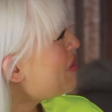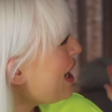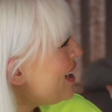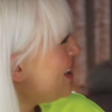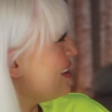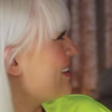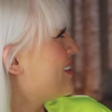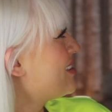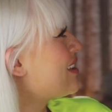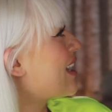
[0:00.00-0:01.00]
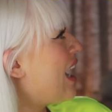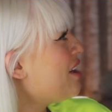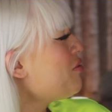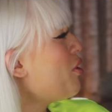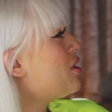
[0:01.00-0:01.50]
bad at it. Like
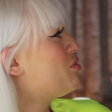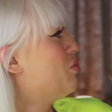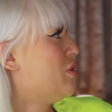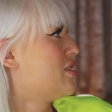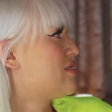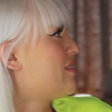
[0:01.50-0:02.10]
I've heard worse